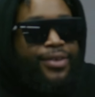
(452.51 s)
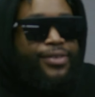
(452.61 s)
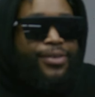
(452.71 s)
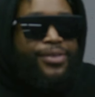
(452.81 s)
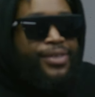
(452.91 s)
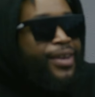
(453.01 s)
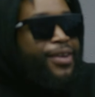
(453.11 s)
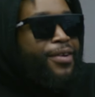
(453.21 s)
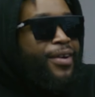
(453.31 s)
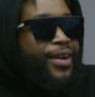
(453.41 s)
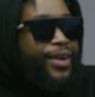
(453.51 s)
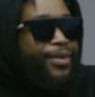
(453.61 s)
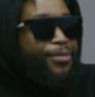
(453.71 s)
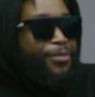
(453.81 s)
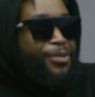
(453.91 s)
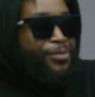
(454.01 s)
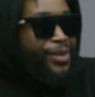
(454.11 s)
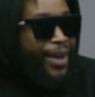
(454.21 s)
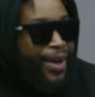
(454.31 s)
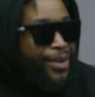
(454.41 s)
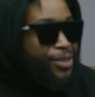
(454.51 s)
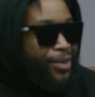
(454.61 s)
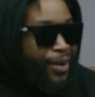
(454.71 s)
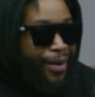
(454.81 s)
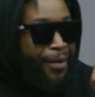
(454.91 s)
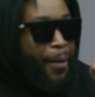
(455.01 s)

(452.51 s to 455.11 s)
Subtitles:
So senior year hit, which was last year.